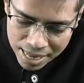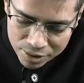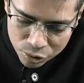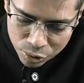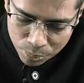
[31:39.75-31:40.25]

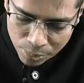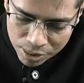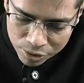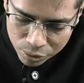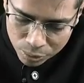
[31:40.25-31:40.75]
has to
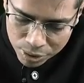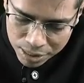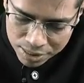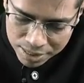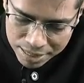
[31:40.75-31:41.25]
pass through
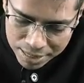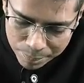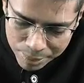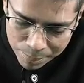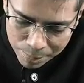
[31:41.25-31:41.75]
the cell
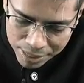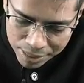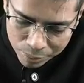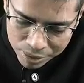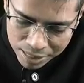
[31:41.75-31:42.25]

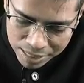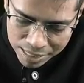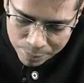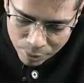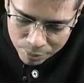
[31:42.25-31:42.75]
membrane with the
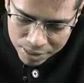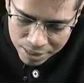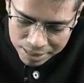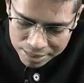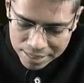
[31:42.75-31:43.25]
help of
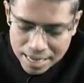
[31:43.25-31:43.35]
certain